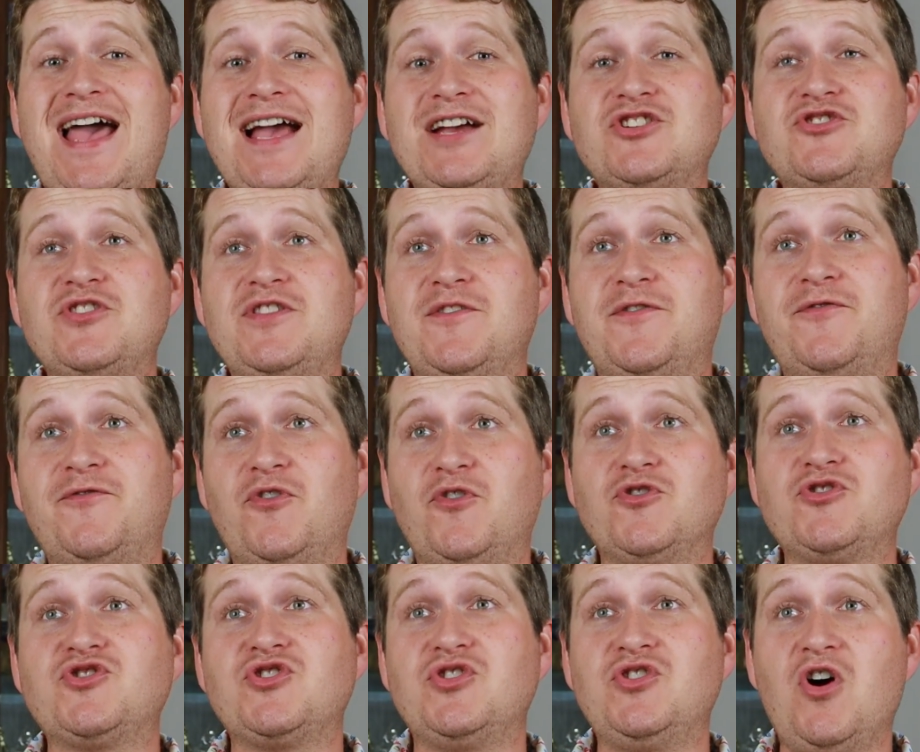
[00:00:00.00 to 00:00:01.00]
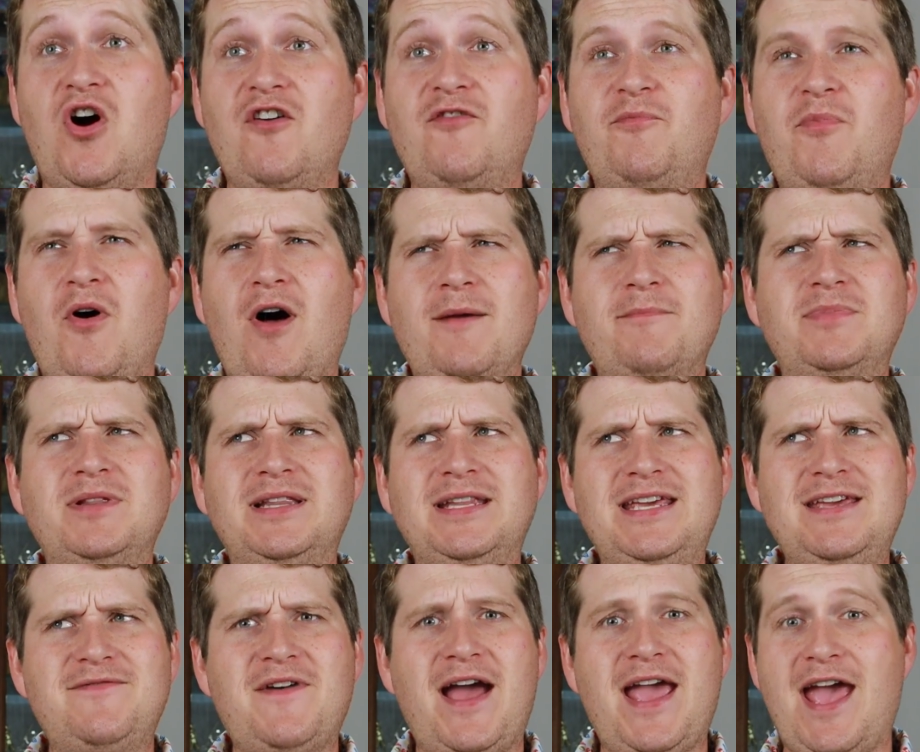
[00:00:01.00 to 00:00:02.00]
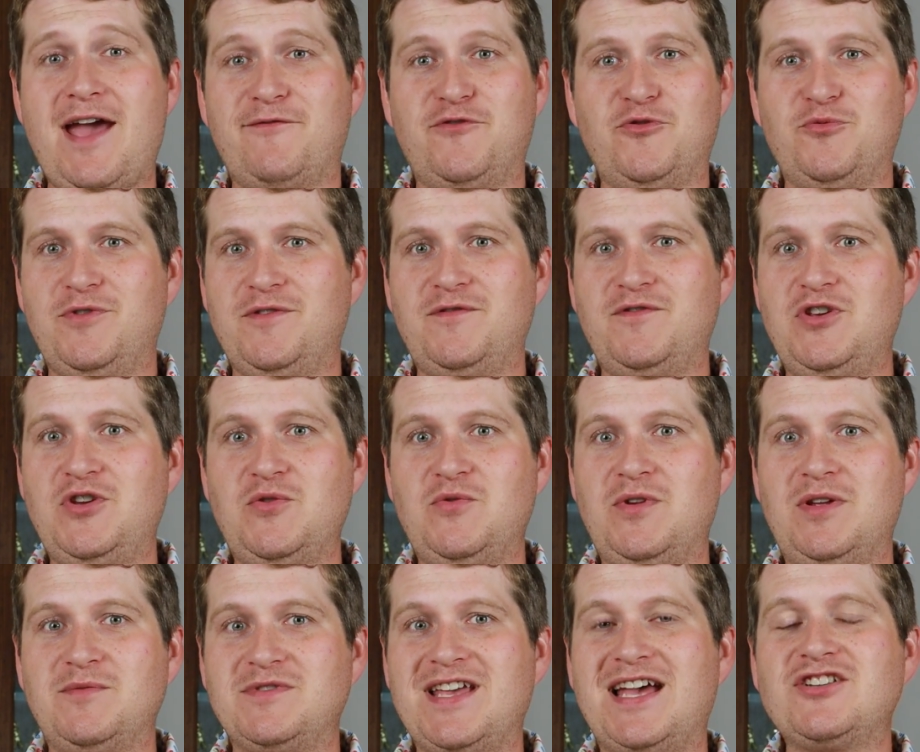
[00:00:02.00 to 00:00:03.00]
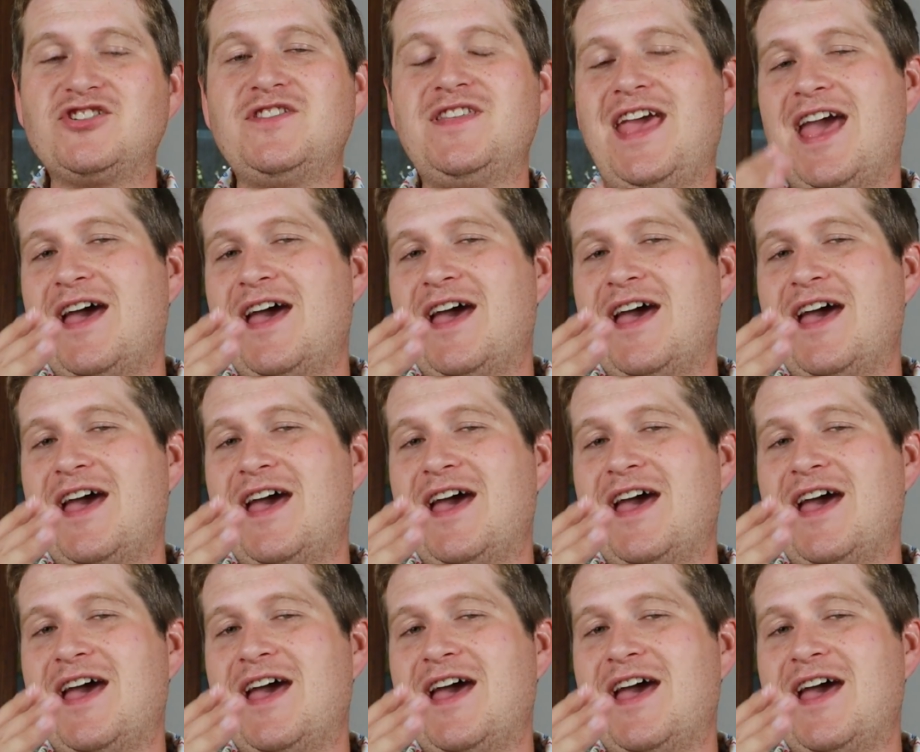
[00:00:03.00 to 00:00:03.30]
actually the first golf ball I believe I ever reviewed. It was actually